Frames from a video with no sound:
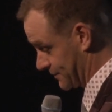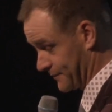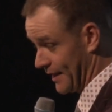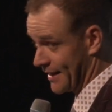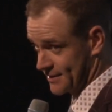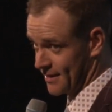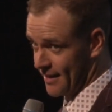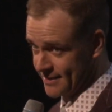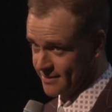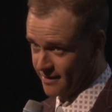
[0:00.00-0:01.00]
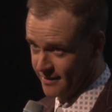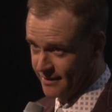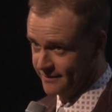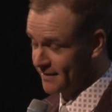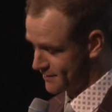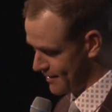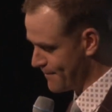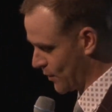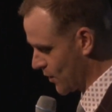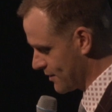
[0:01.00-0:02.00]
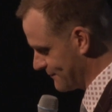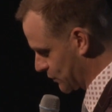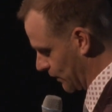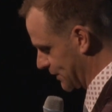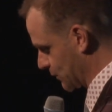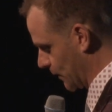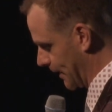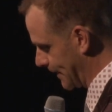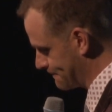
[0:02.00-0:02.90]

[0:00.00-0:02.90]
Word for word: That's as December of 2020.